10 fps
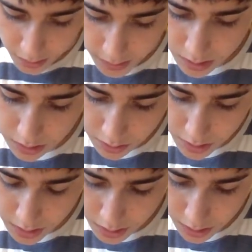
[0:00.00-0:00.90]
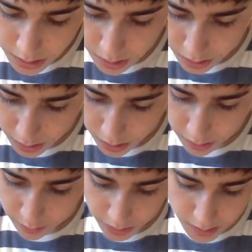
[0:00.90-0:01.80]
As soon as Gershon heard the
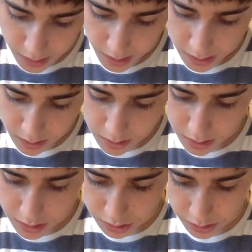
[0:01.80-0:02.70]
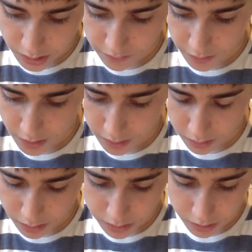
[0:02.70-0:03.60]
words "at the seashore," he ran
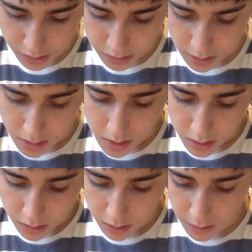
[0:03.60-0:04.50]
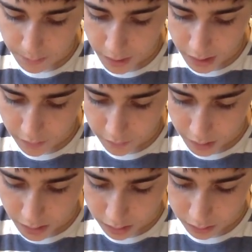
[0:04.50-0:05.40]
out the door. Come back,
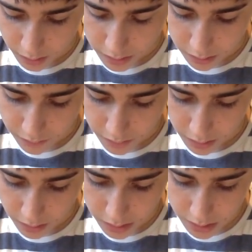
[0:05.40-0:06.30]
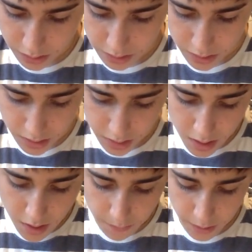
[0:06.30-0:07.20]
Fega cried. You forgot your shoes.
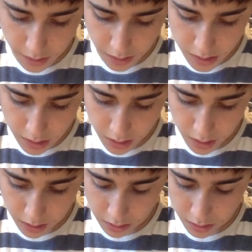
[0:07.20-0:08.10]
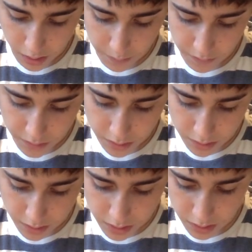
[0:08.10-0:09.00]
But Gershon had no time for
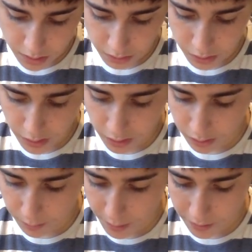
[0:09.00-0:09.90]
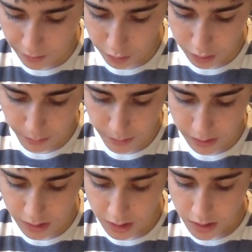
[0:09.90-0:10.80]
shoes. He tore down the path to the beach.